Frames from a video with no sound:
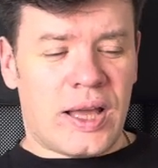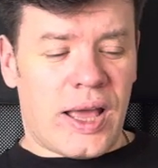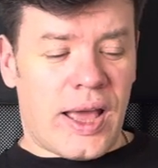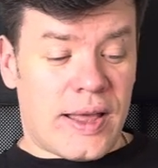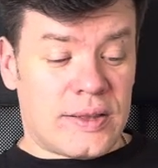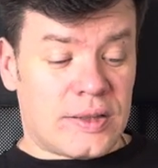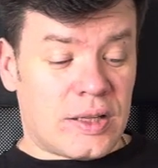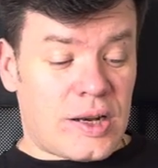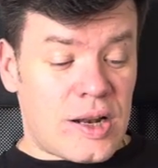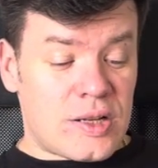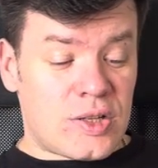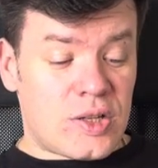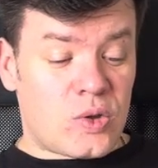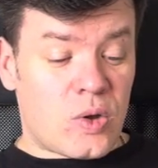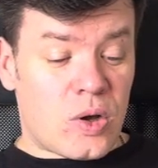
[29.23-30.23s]
And
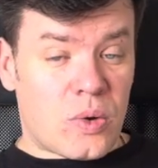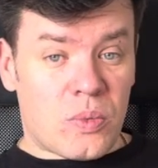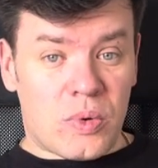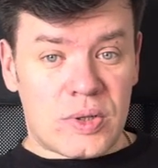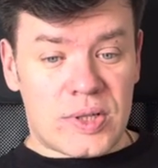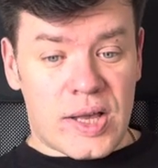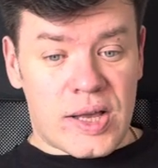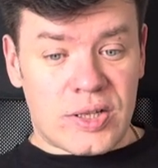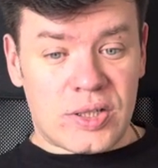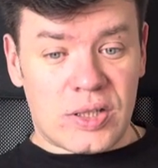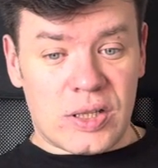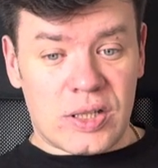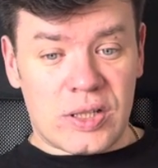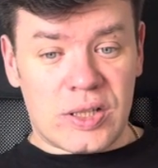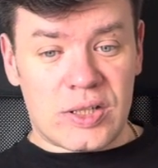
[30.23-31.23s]
another talk was
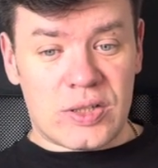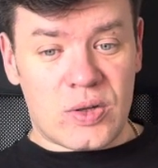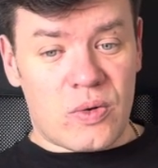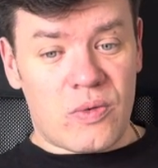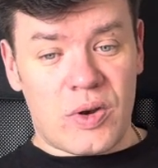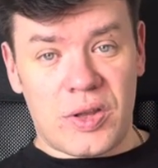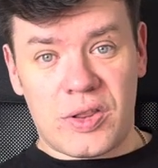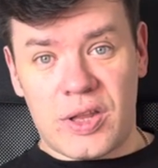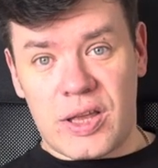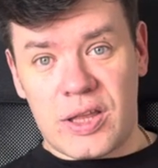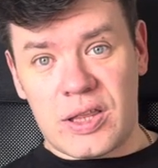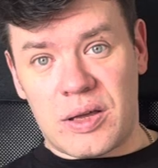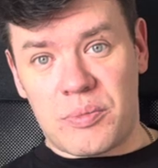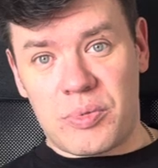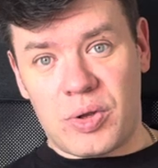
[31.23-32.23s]
actually the sovereign
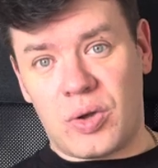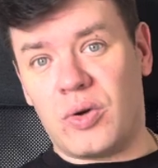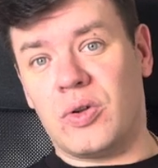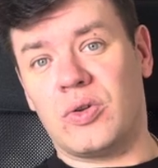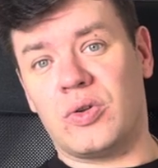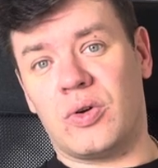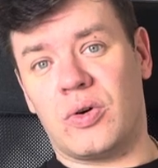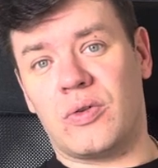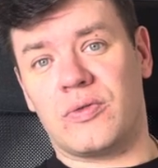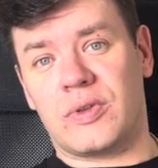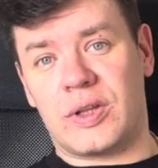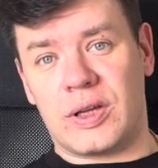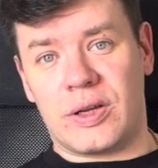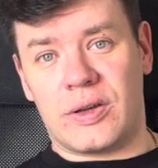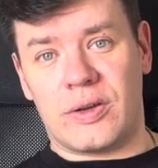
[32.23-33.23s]
data beyond of
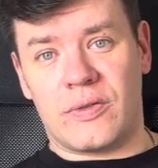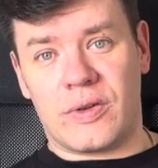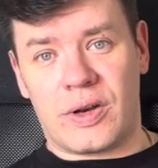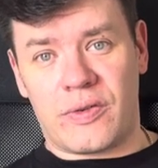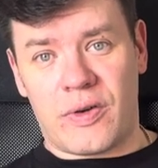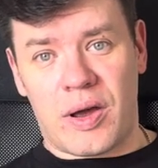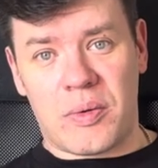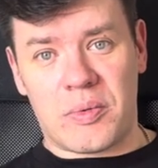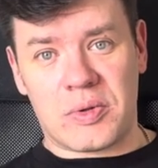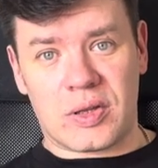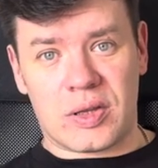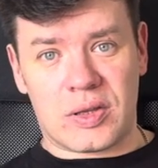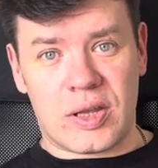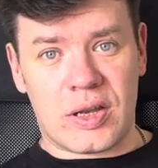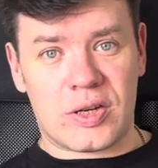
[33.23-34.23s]
the verifiable
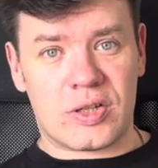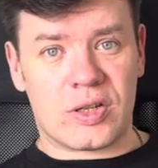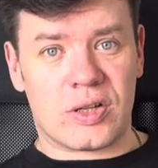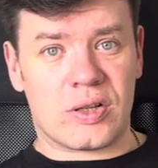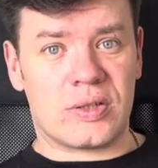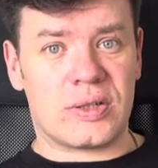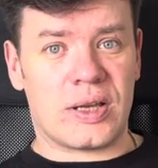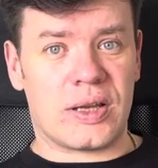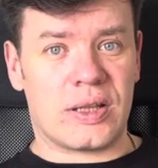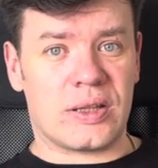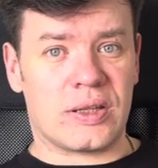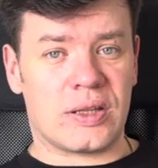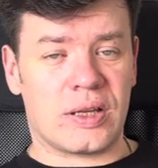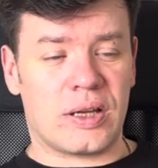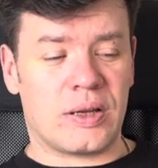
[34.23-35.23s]
credentials
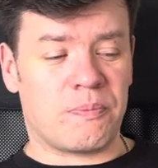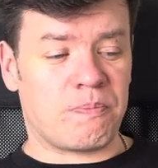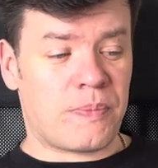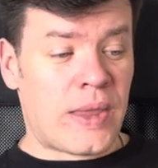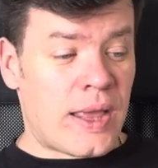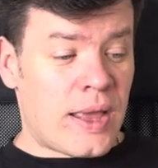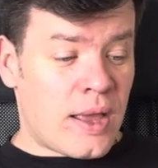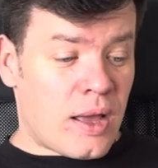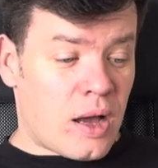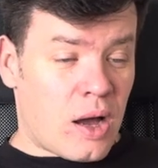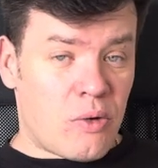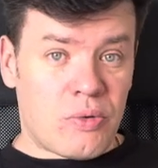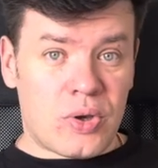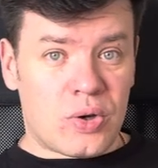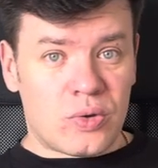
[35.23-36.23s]
and
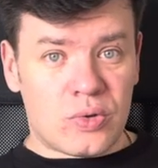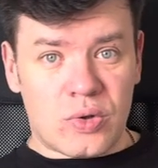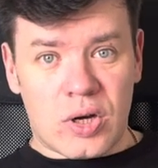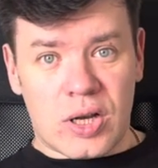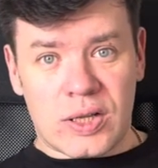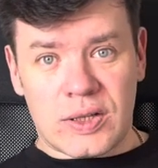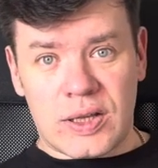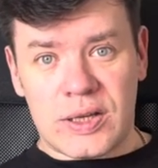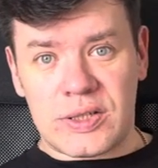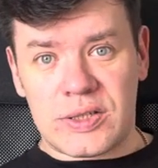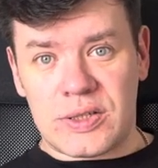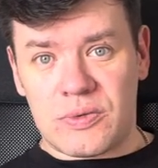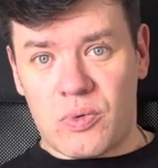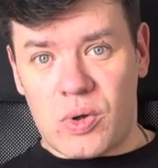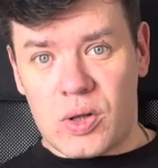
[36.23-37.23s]
how we could organize
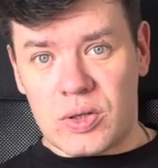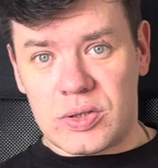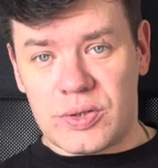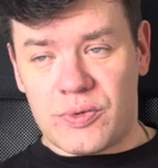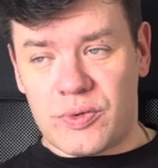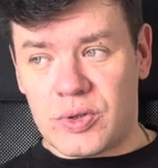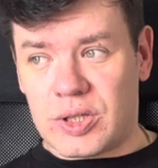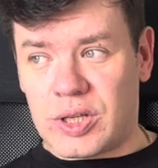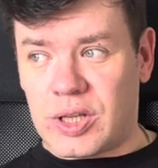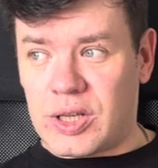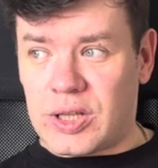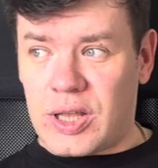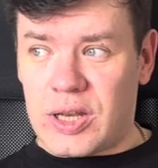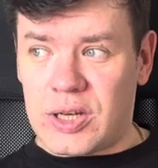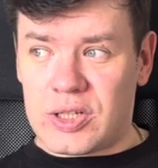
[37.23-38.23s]
the vaults for the
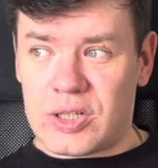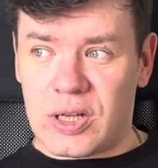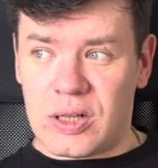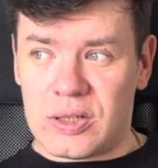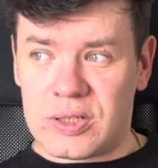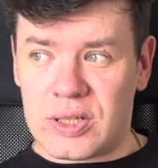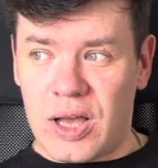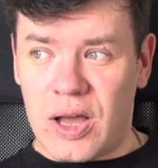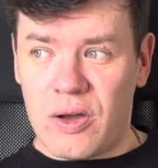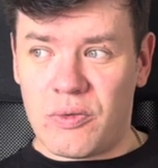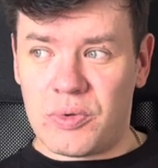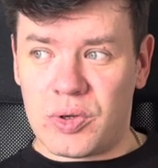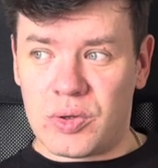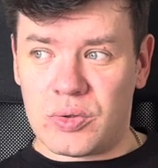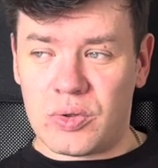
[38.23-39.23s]
credentials, how
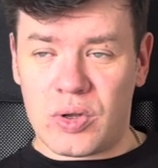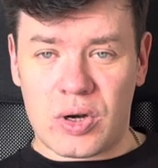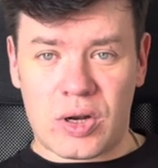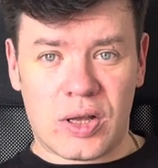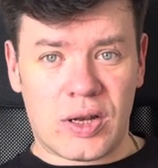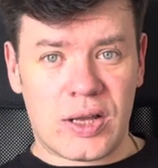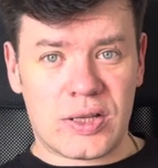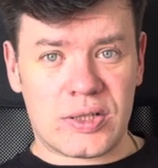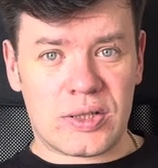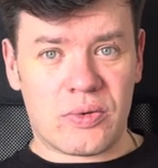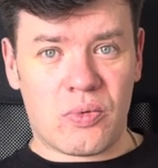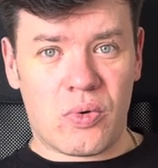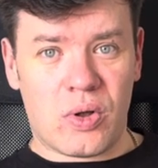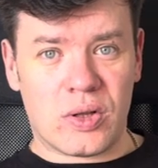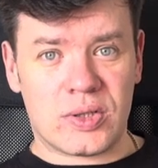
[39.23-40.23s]
we could organize the
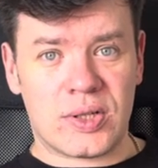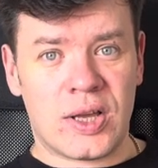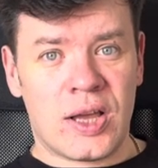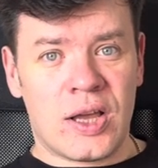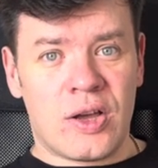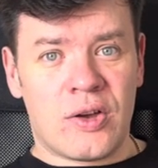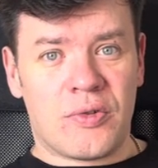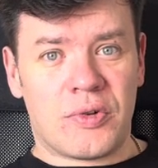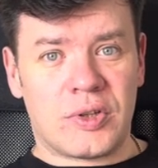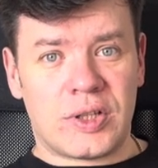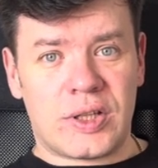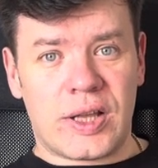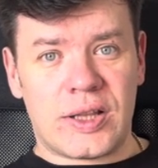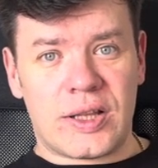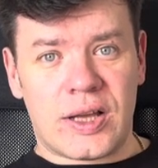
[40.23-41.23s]
vaults for the
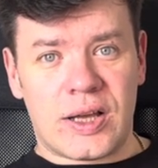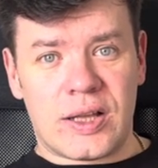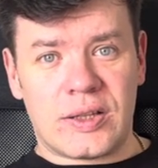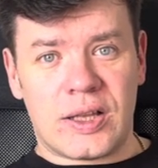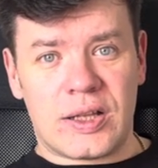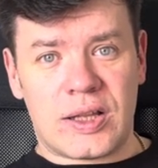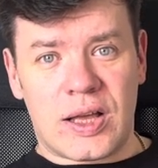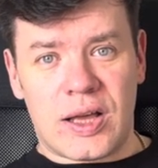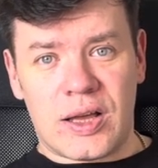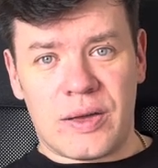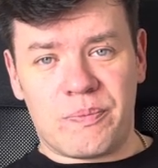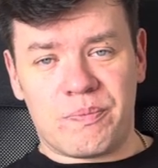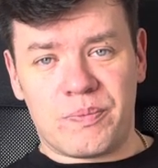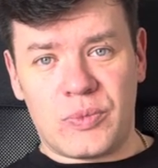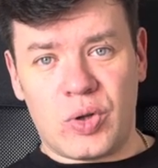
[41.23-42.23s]
data that
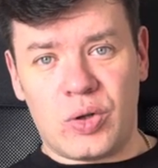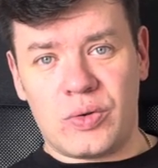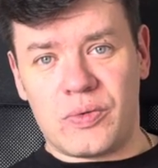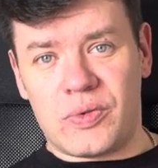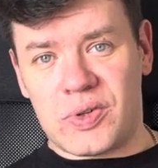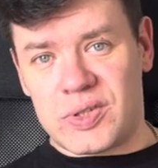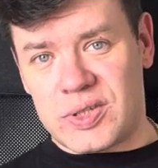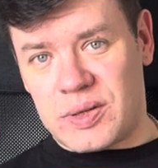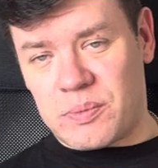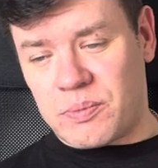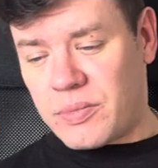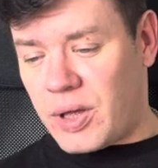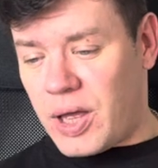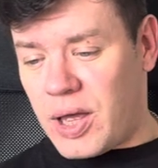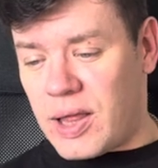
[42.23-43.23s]
are non-VC.
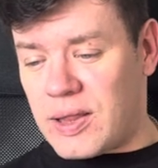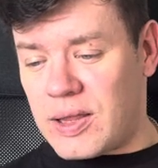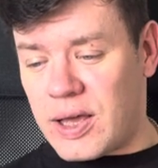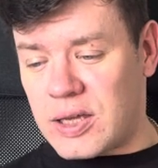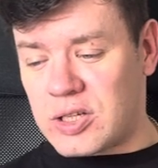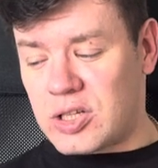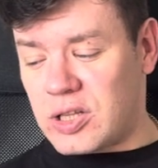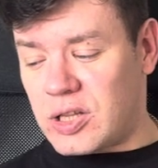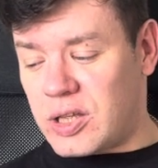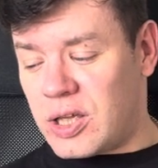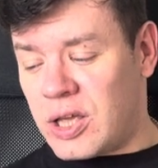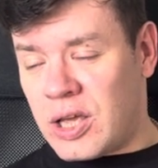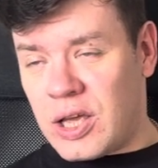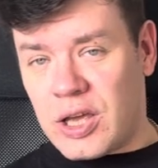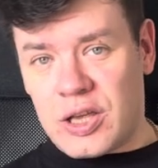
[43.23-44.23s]
And actually,
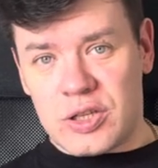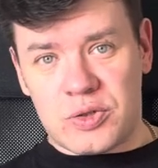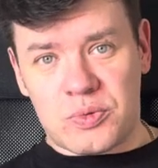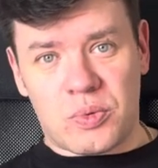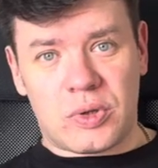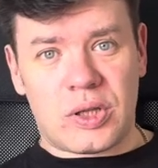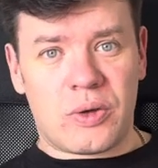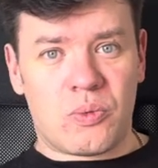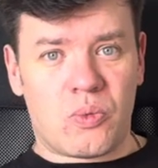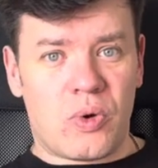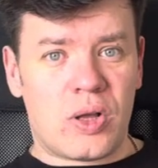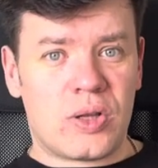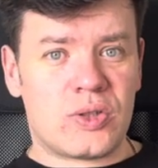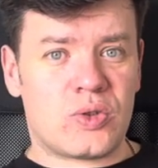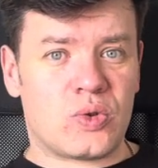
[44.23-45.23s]
it's what I
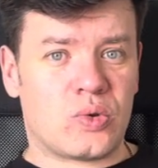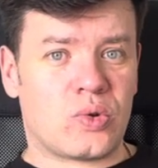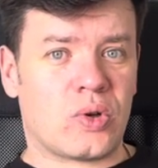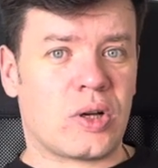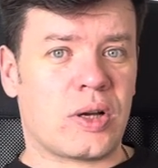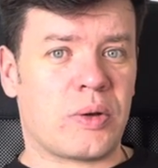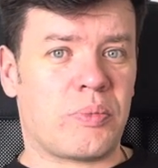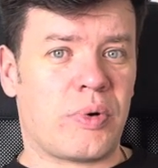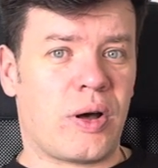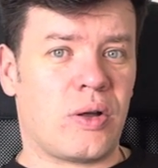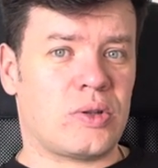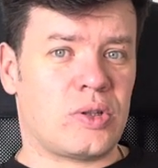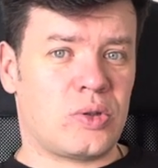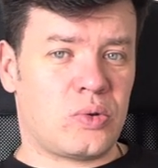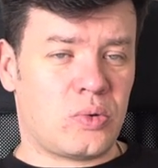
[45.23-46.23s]
want to talk
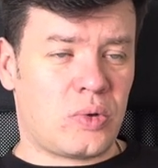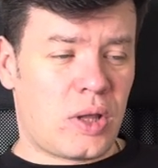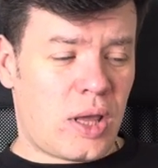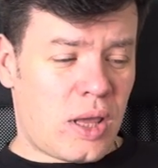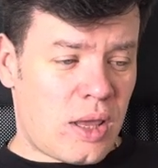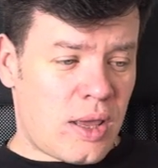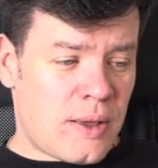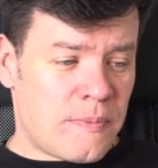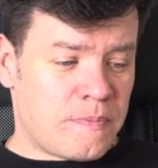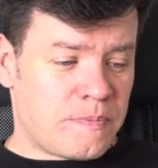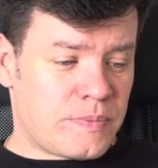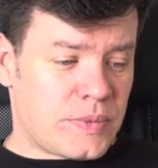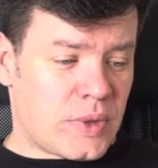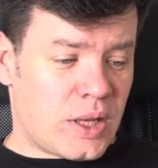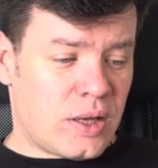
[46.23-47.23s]
about today,
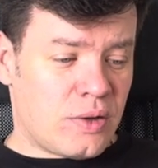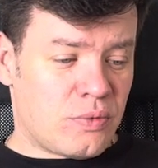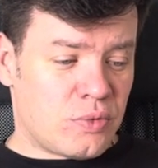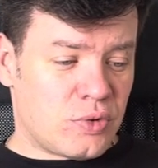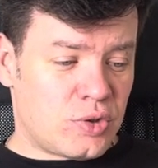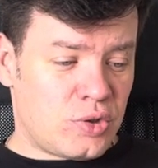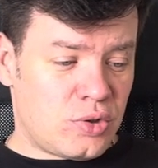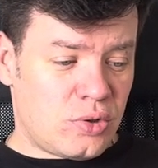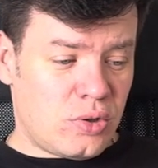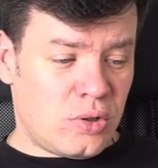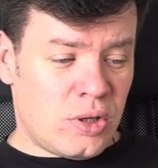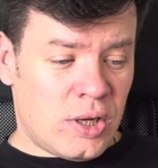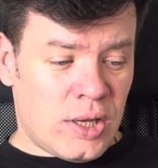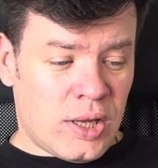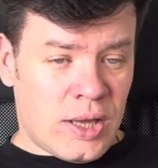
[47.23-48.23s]
for sure.
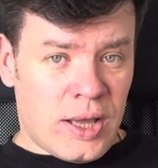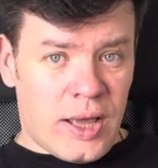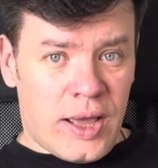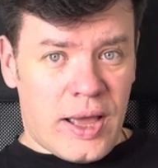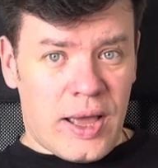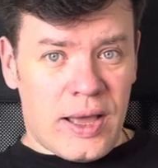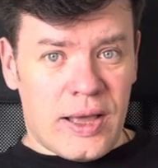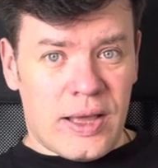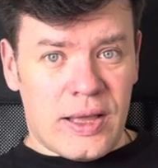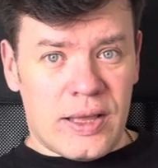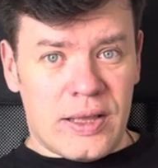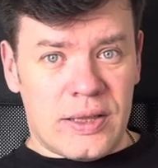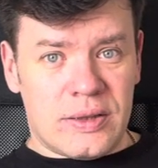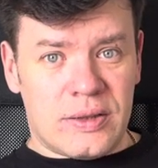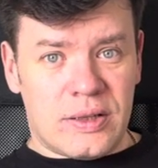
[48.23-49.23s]

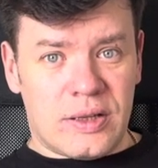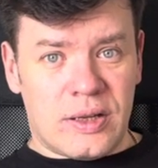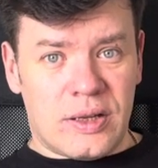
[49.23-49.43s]
And